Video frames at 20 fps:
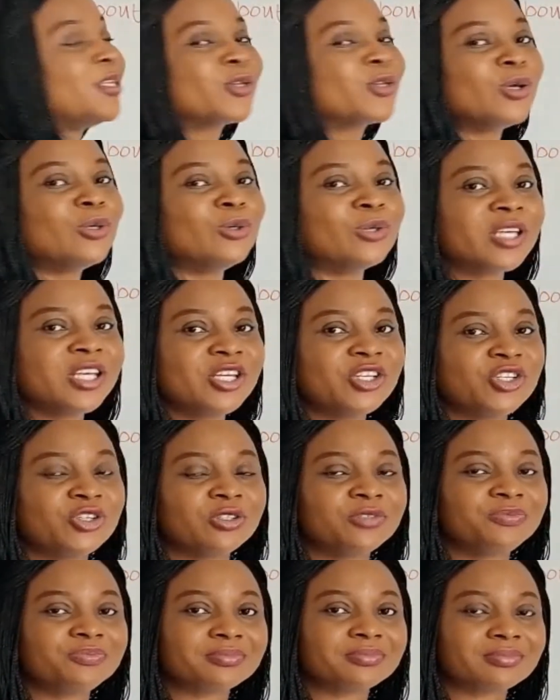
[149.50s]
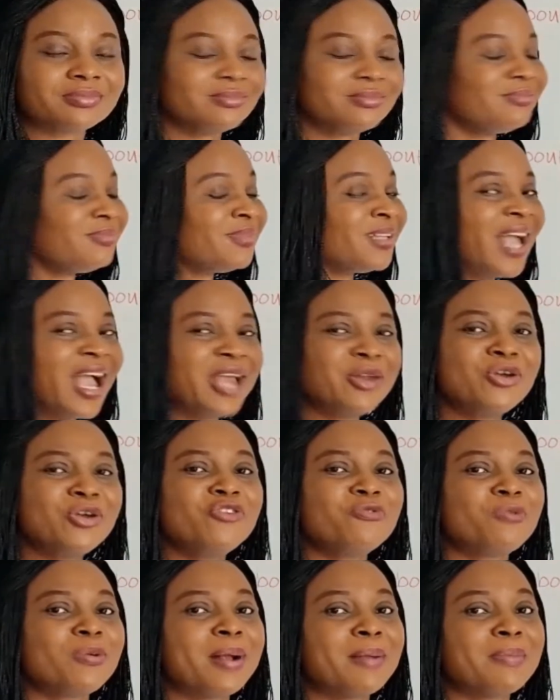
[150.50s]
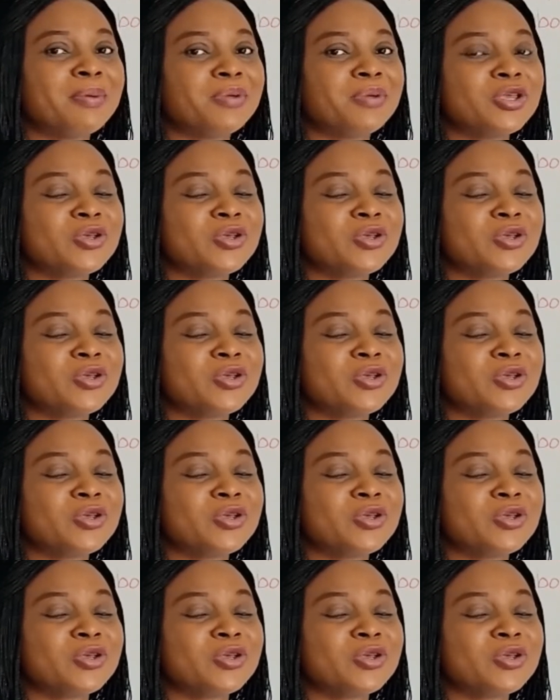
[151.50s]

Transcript: collocation. I know you've probably been